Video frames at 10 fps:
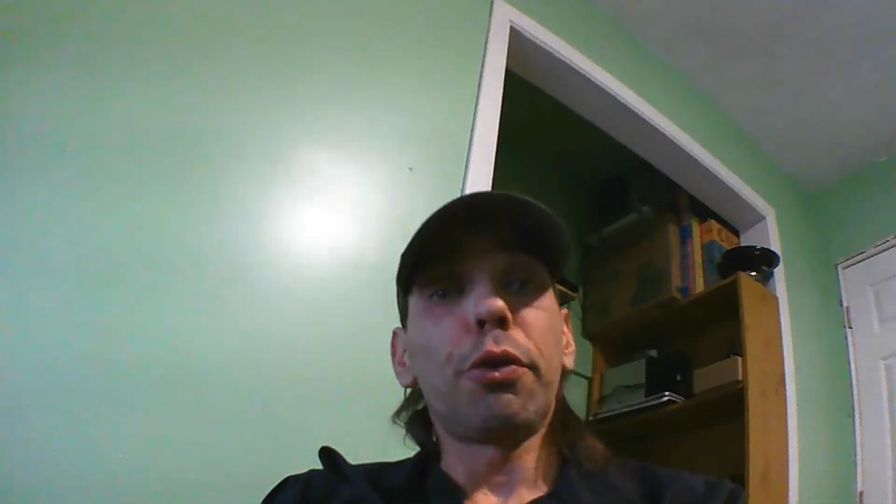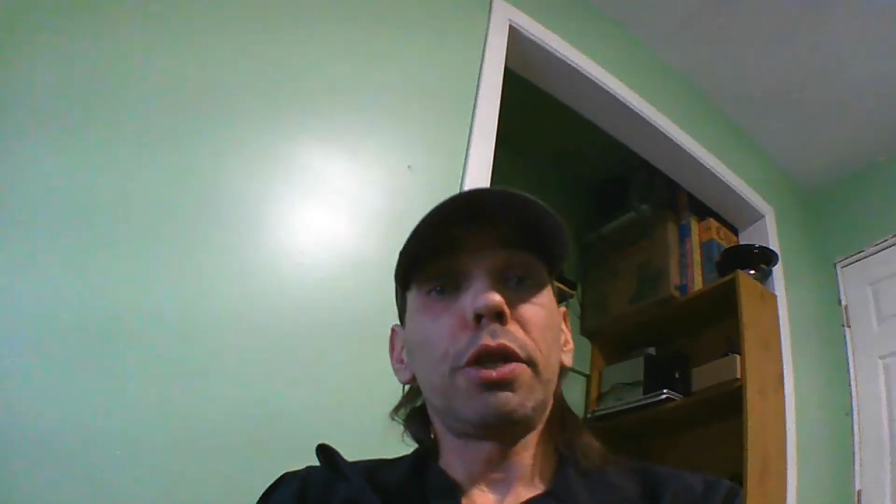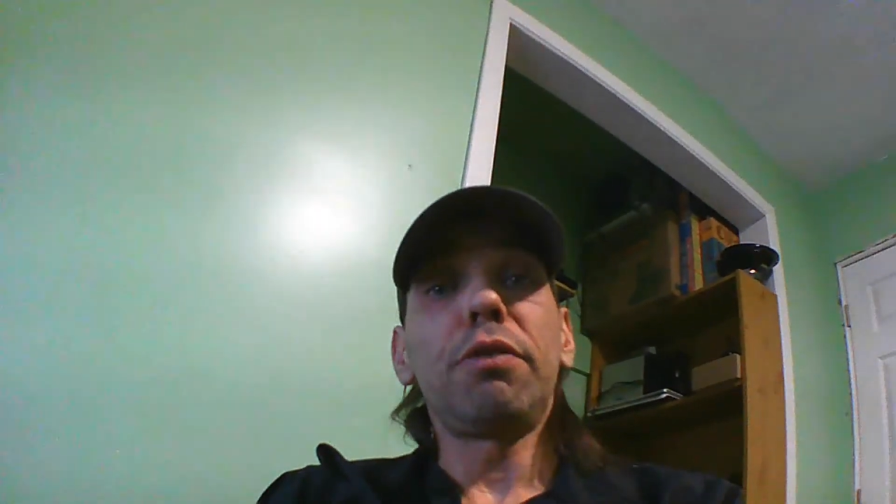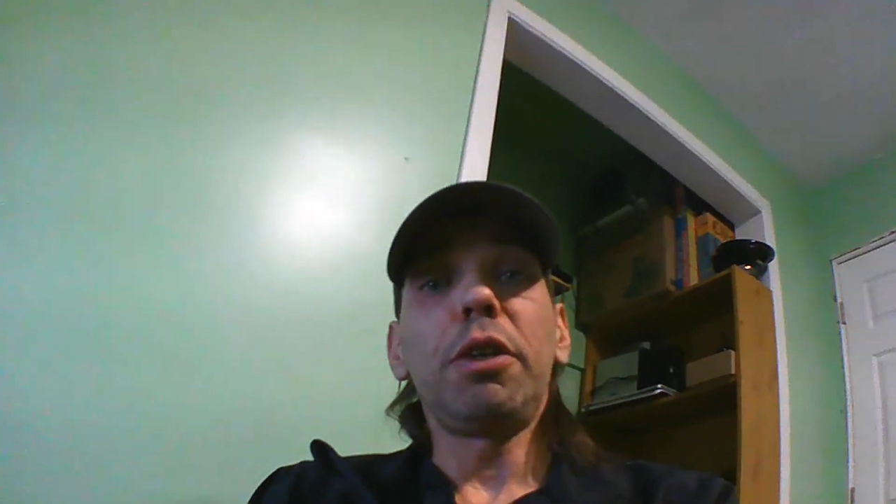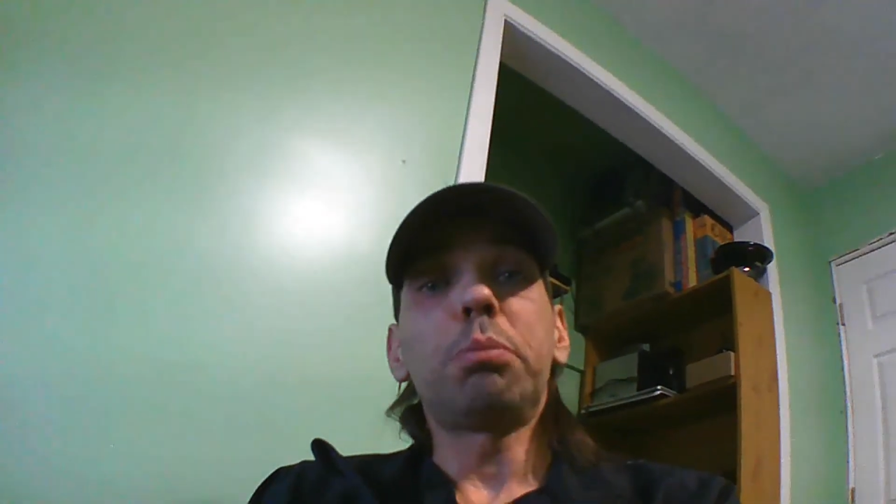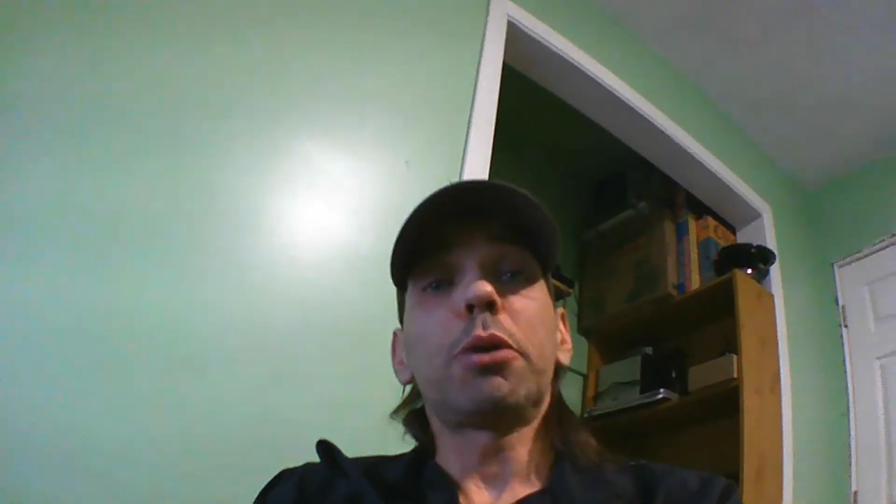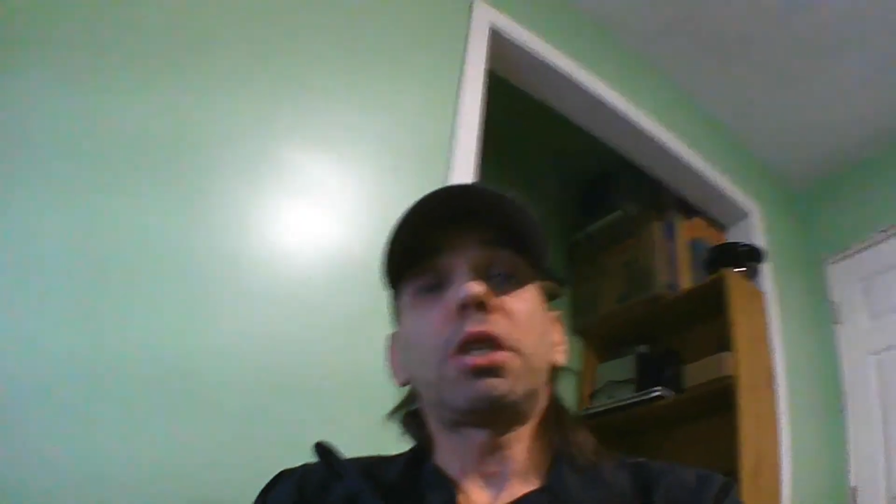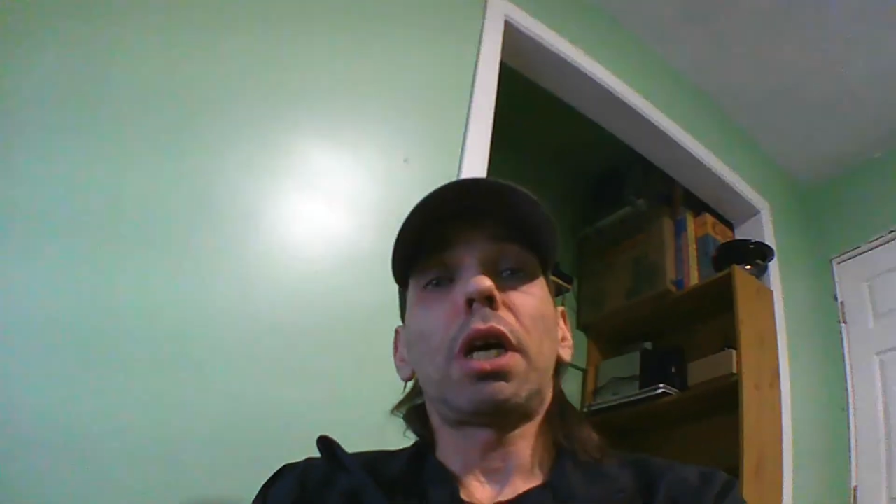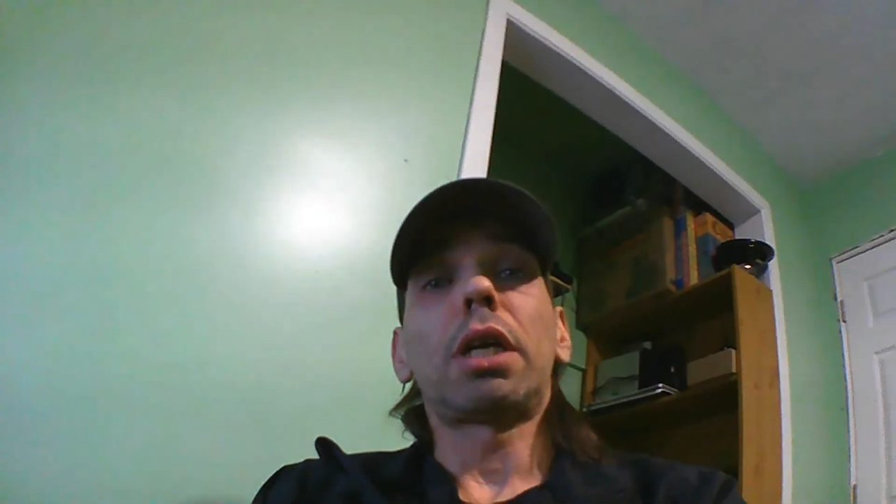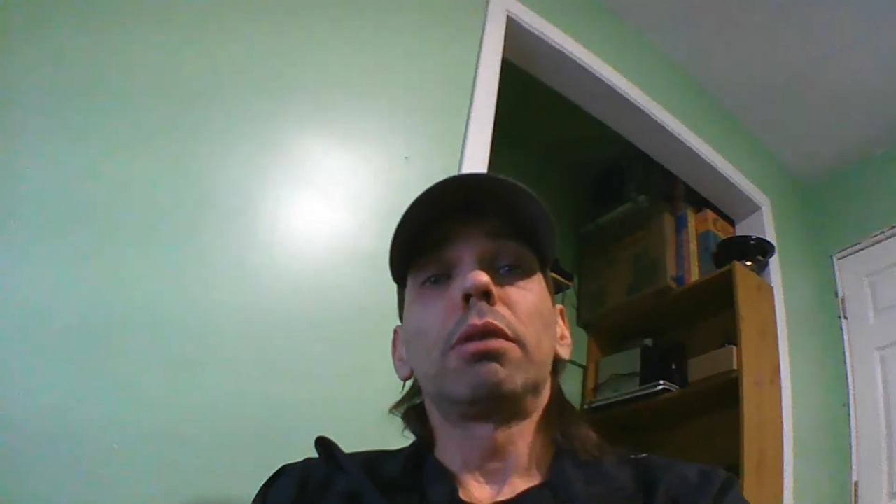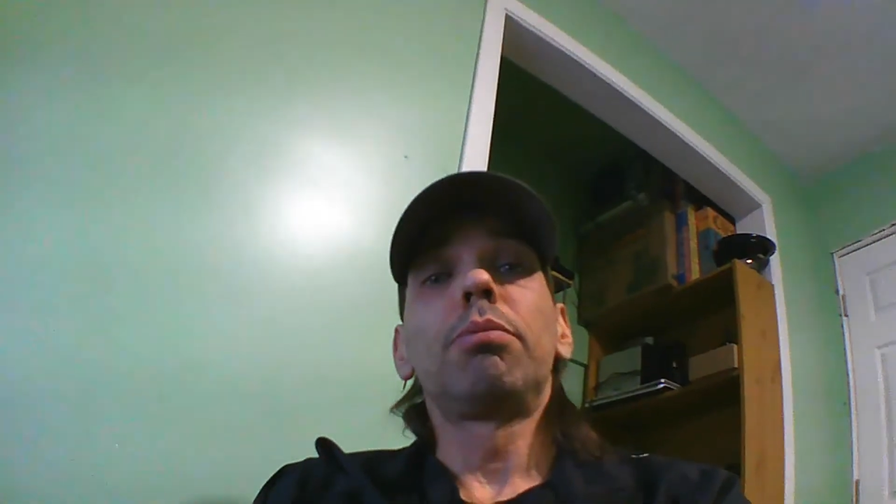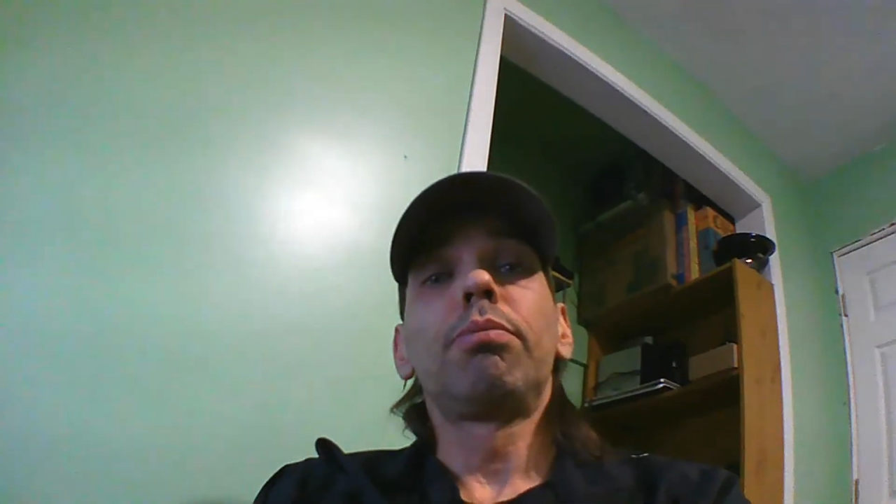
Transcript: 30 feet per second.